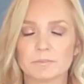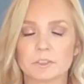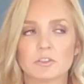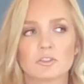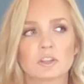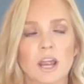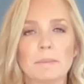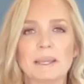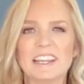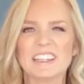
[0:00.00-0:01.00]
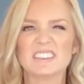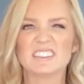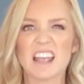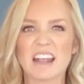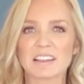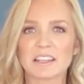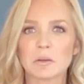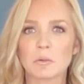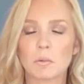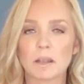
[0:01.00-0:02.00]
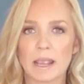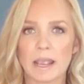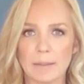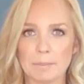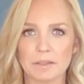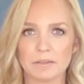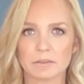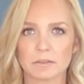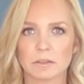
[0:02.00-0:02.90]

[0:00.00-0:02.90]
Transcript: Describe exactly what happened.